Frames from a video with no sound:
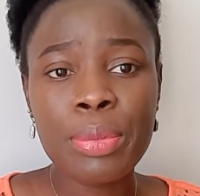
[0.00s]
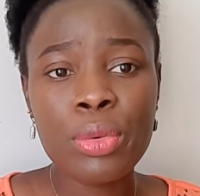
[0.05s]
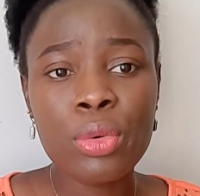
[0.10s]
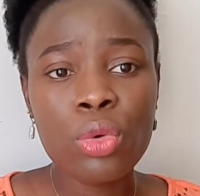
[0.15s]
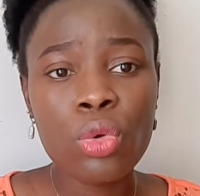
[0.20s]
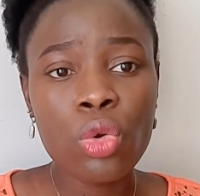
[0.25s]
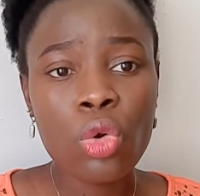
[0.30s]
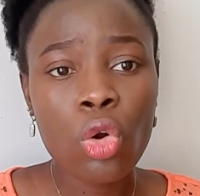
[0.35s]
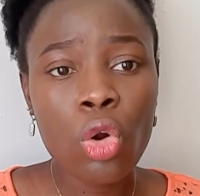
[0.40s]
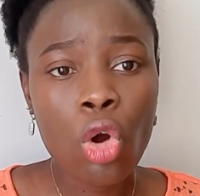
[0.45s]
you
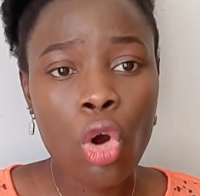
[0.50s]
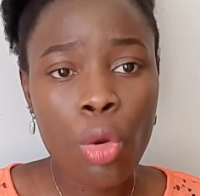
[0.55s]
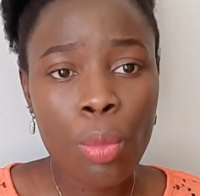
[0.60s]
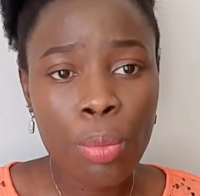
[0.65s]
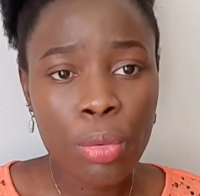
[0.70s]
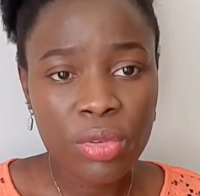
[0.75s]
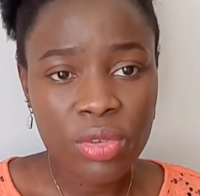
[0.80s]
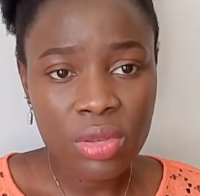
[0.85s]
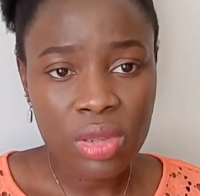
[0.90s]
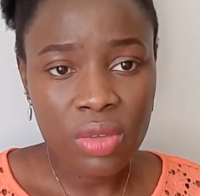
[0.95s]
grow up
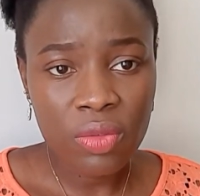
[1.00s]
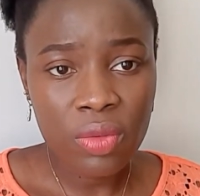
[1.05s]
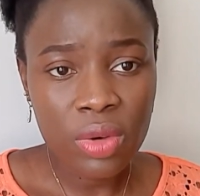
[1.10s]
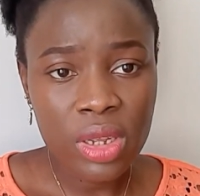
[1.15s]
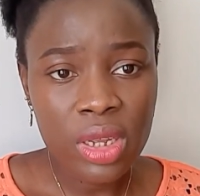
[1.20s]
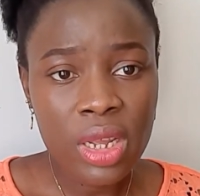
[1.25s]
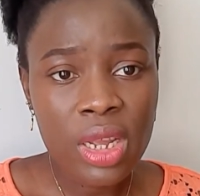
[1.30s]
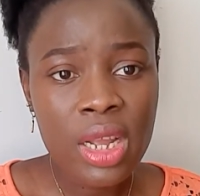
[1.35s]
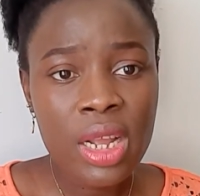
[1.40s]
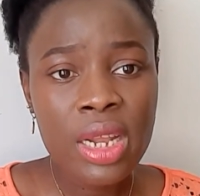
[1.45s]

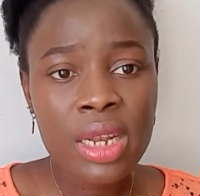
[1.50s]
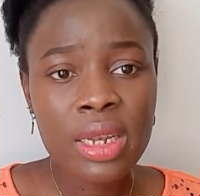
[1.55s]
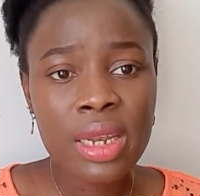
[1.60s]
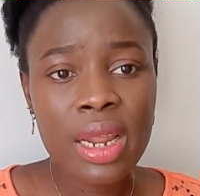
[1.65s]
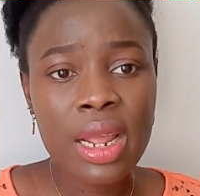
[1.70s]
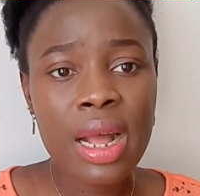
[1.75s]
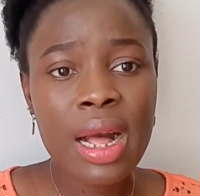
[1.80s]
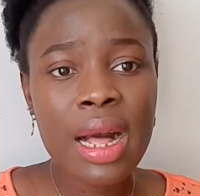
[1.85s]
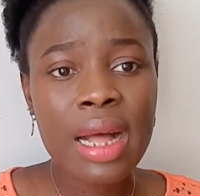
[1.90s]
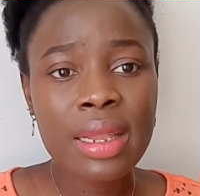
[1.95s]
positively,
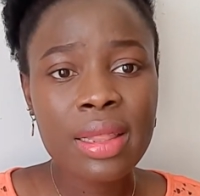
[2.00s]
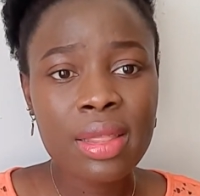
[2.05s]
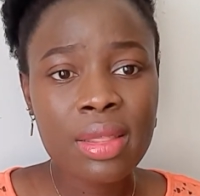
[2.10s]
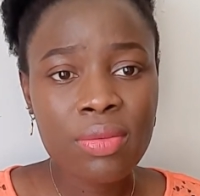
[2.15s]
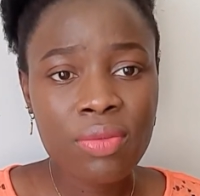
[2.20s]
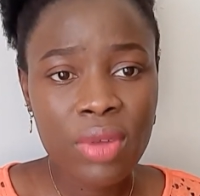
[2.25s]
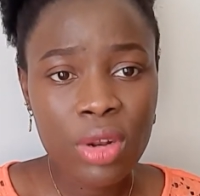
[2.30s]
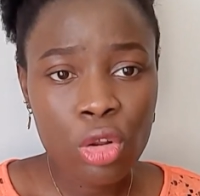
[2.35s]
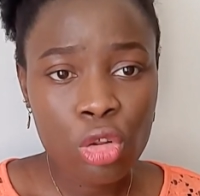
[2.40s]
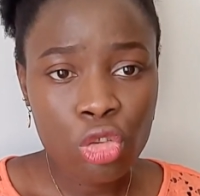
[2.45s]
they add
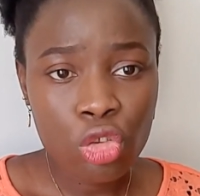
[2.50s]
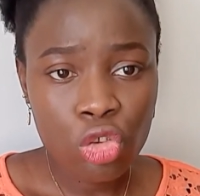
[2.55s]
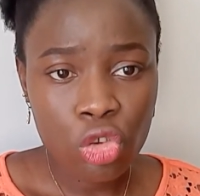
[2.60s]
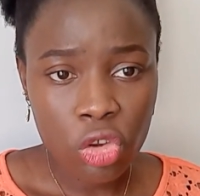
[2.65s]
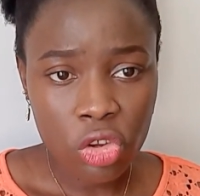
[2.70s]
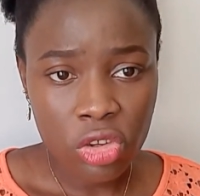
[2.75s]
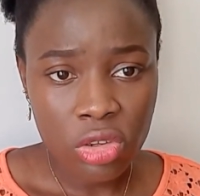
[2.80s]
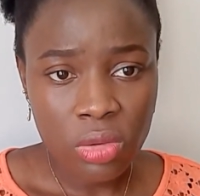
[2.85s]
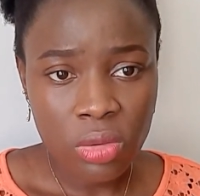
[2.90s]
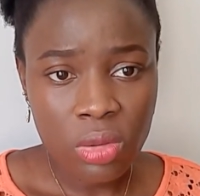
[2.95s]
value to
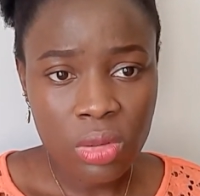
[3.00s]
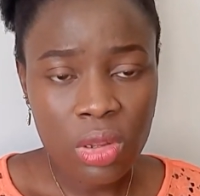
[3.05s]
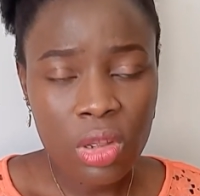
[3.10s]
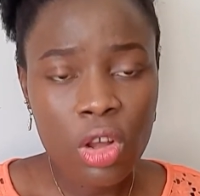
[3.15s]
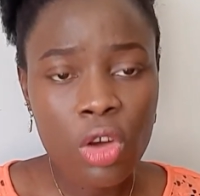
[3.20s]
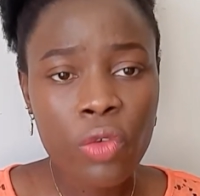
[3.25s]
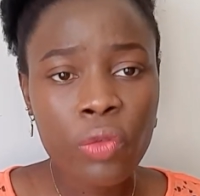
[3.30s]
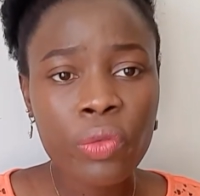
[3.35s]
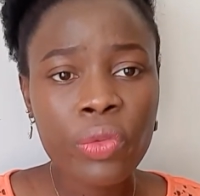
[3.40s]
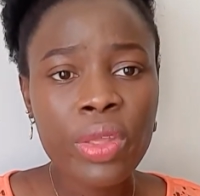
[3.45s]

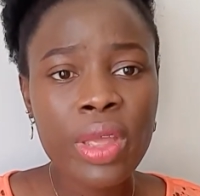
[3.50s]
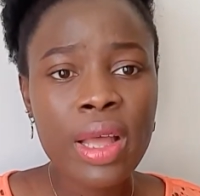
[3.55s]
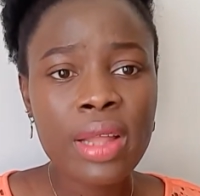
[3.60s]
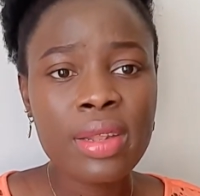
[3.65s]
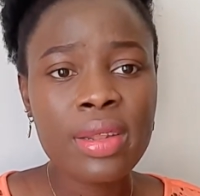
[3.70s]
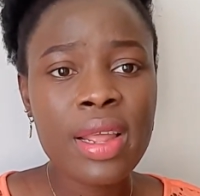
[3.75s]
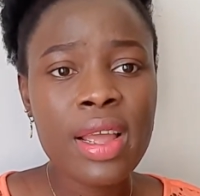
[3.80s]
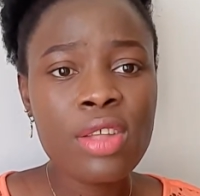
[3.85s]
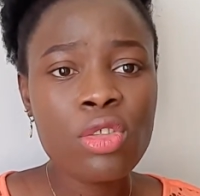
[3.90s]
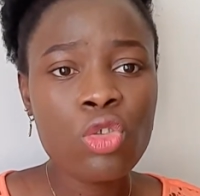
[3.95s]
yourself, they are
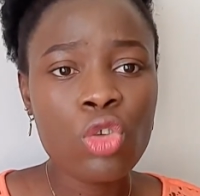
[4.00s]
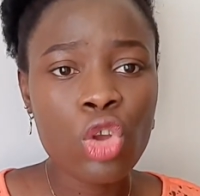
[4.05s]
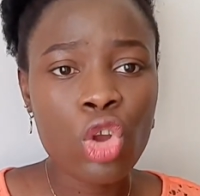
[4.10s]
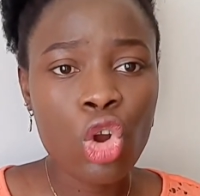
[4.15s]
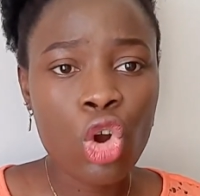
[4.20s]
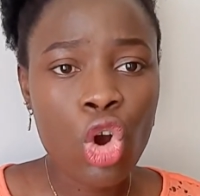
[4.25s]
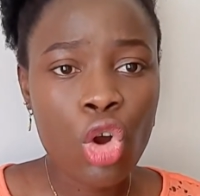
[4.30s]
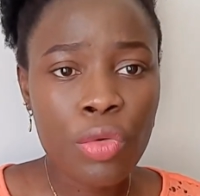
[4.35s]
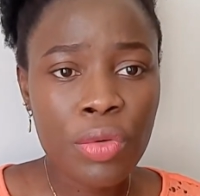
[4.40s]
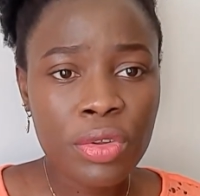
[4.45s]
there to
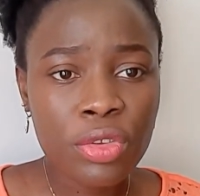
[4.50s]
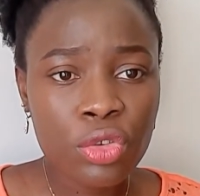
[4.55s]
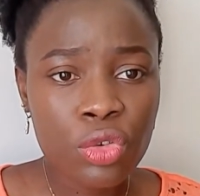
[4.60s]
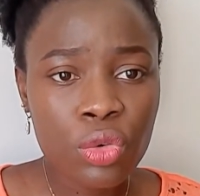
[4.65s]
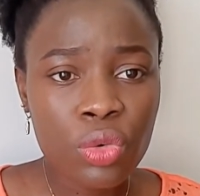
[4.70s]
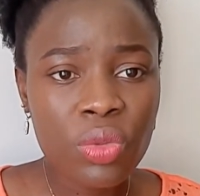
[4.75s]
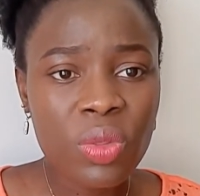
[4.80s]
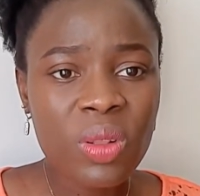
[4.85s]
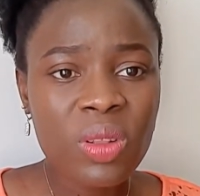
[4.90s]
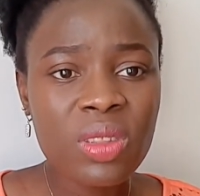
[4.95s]
encourage
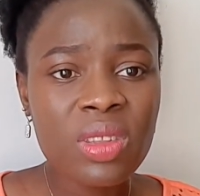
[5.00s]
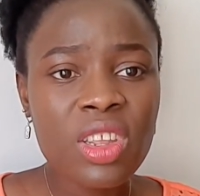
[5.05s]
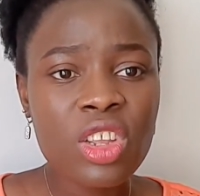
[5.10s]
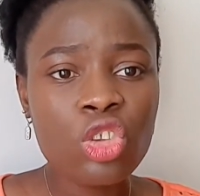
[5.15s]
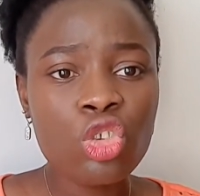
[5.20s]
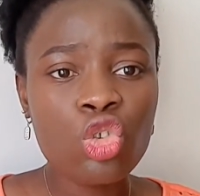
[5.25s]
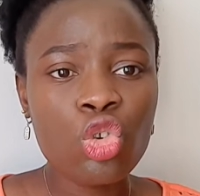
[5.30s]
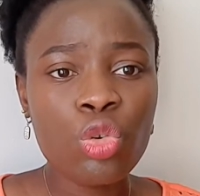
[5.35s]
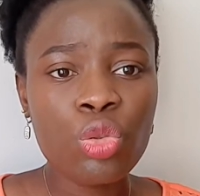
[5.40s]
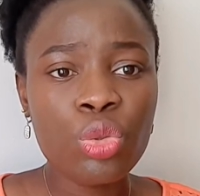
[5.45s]
you,
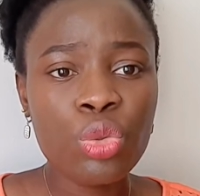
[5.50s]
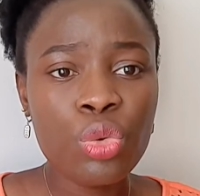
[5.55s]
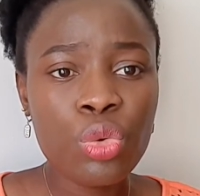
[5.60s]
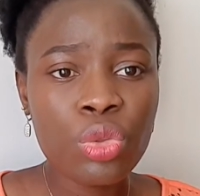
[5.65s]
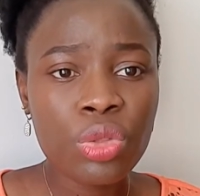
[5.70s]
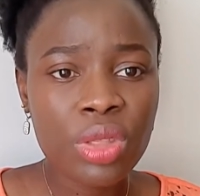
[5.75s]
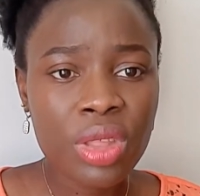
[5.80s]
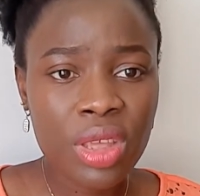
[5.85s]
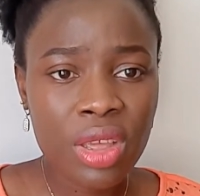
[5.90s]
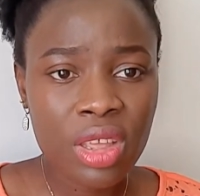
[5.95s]
teach you new
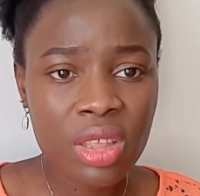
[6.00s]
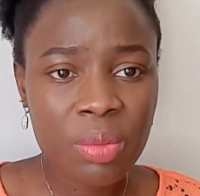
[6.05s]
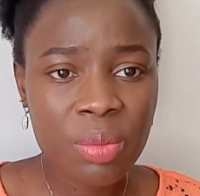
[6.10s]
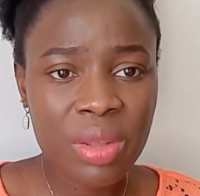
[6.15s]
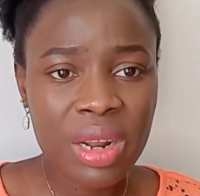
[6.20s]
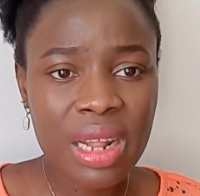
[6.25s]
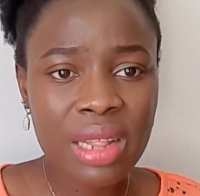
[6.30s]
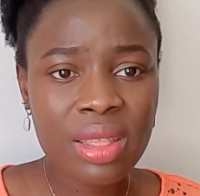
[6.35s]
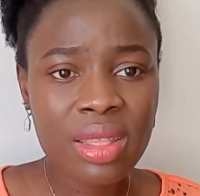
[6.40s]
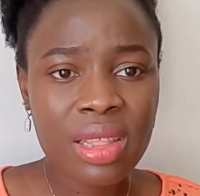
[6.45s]
things,
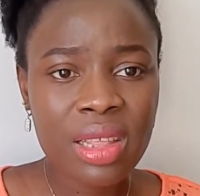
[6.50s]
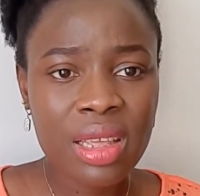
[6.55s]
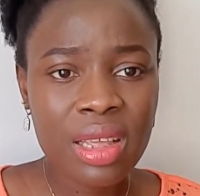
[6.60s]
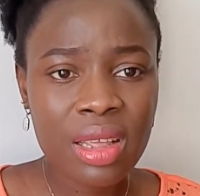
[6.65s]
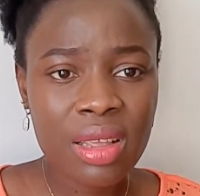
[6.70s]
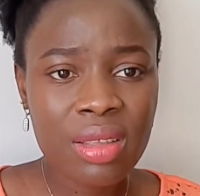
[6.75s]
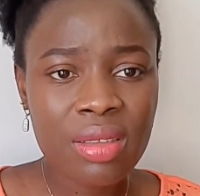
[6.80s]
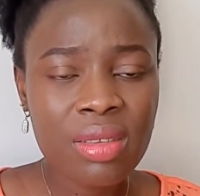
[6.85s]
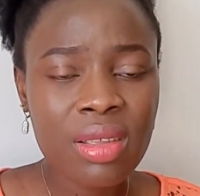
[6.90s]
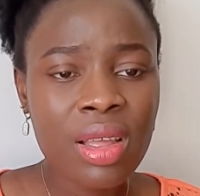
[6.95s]
better
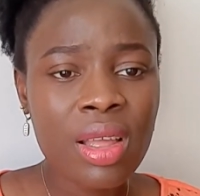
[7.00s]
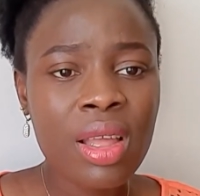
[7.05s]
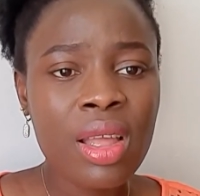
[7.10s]
things.